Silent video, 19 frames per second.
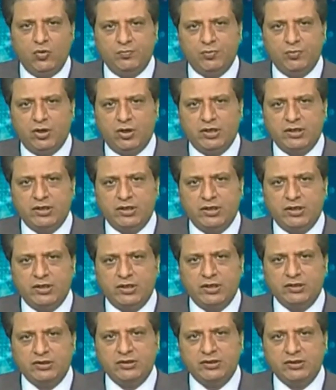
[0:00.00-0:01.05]
innovation
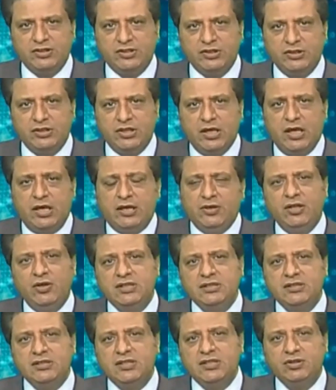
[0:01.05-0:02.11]
is something not
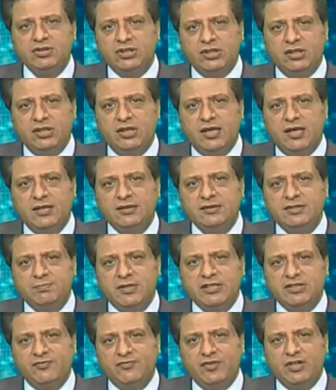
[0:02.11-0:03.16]
general, rather
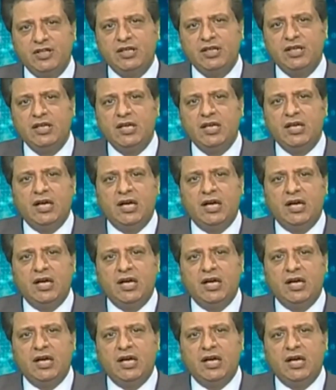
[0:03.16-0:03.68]
specific,